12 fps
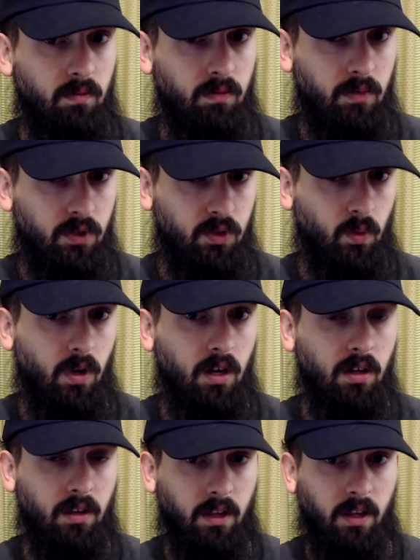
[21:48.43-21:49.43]

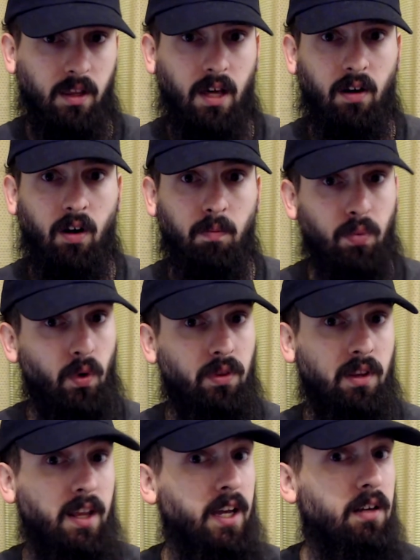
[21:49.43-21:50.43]
that are both
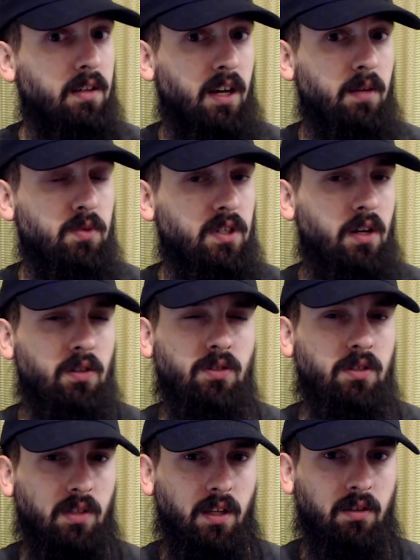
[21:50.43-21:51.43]
land types, not
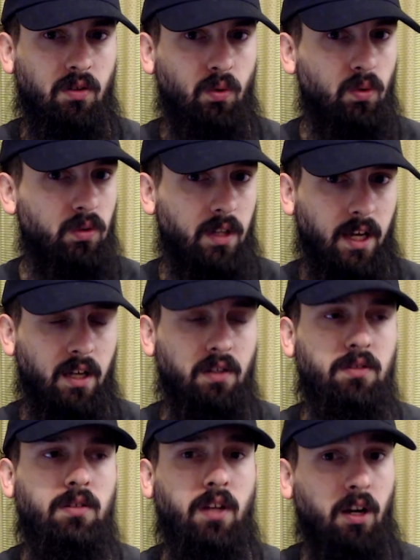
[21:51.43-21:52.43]
just dual
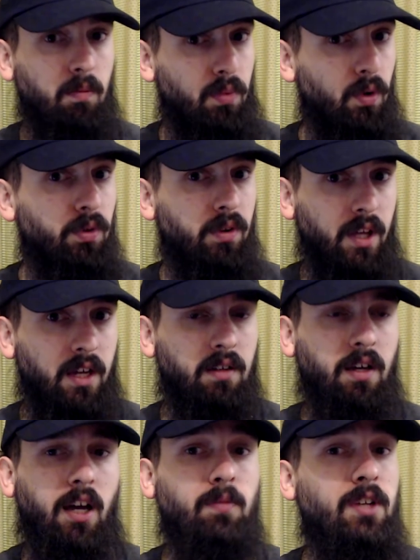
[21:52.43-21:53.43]
lands. They are both land
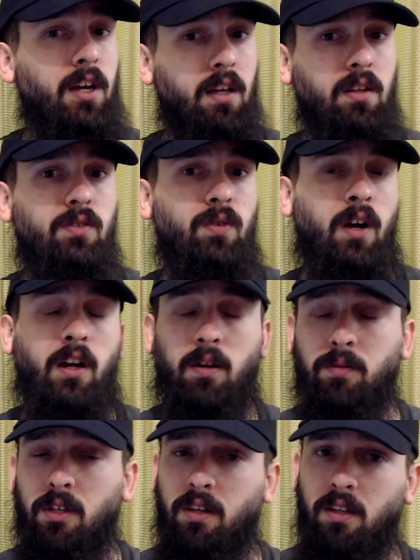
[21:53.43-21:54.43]
types, and the
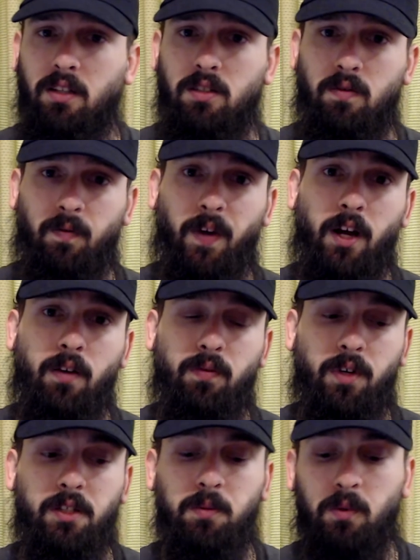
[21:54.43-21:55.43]
triomes. I think this is very
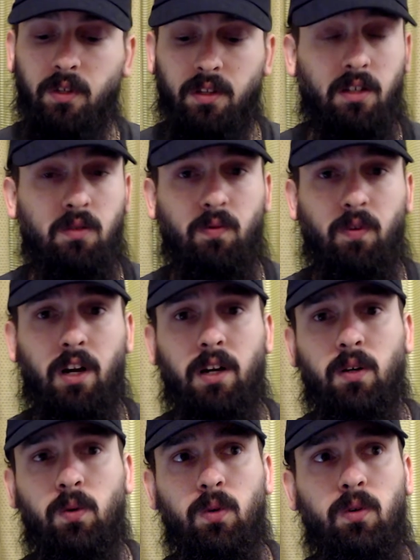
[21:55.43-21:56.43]
flexible. I think it's very
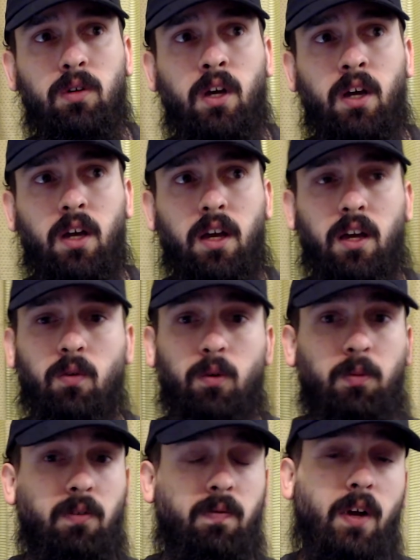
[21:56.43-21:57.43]
cool, and will
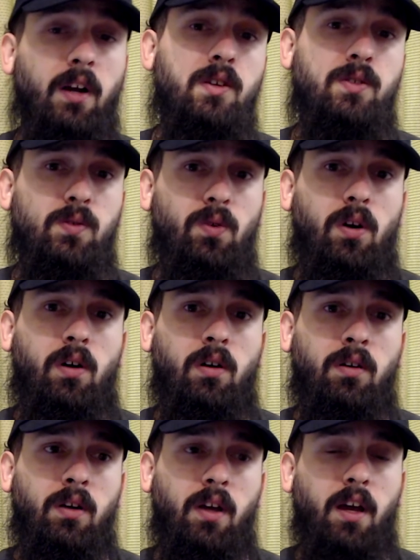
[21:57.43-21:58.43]
be very
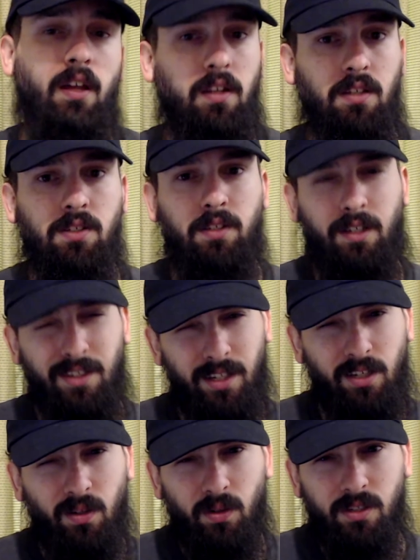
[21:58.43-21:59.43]
strong, and then
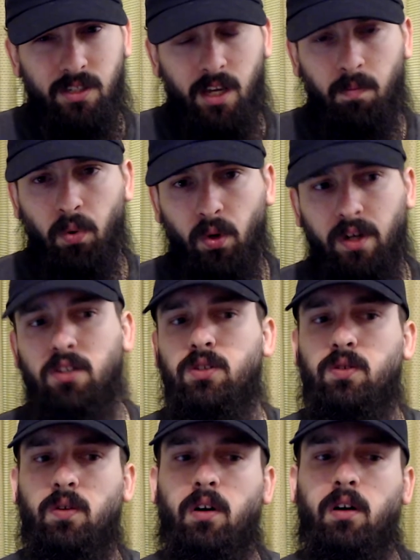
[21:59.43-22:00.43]
continue to stay pretty
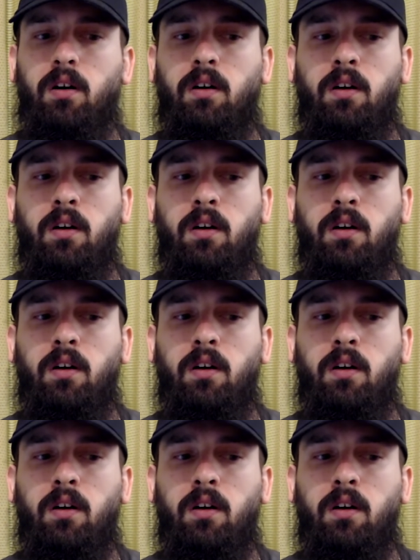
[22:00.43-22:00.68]
strong